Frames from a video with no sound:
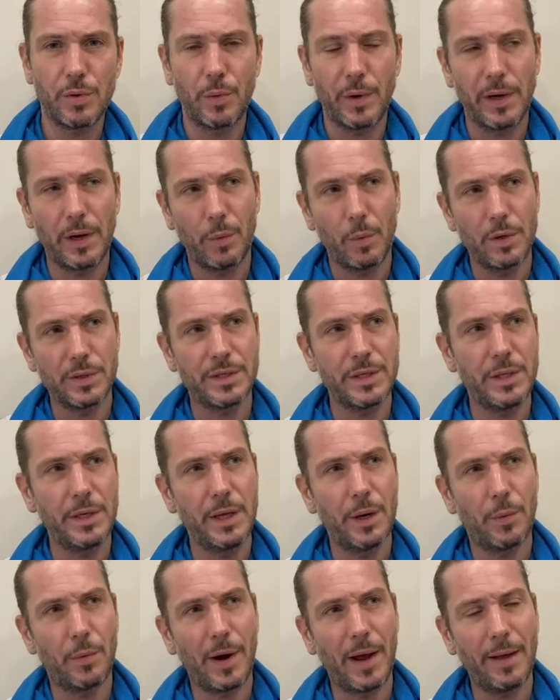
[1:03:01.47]
when I was in
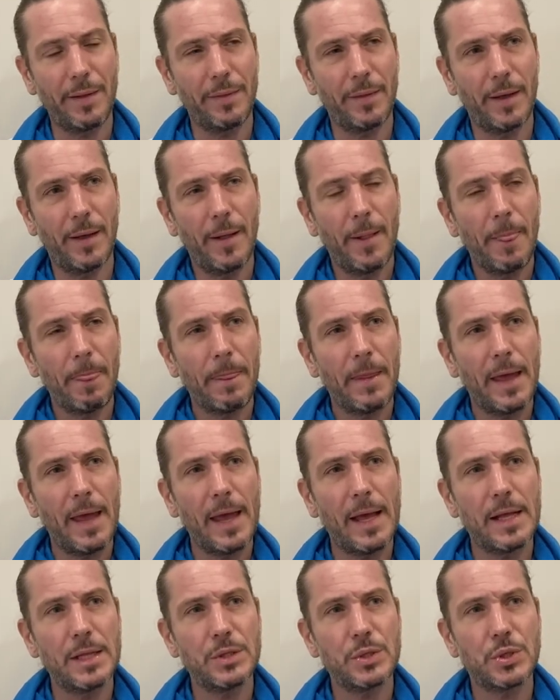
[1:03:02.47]
Iran,
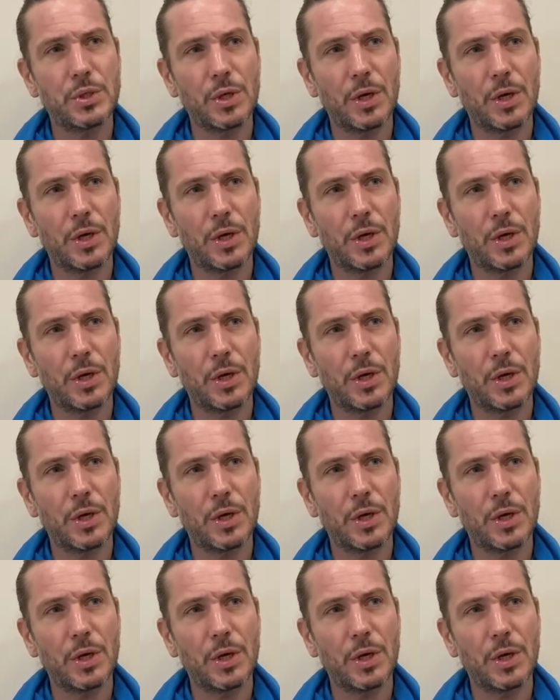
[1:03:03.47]
and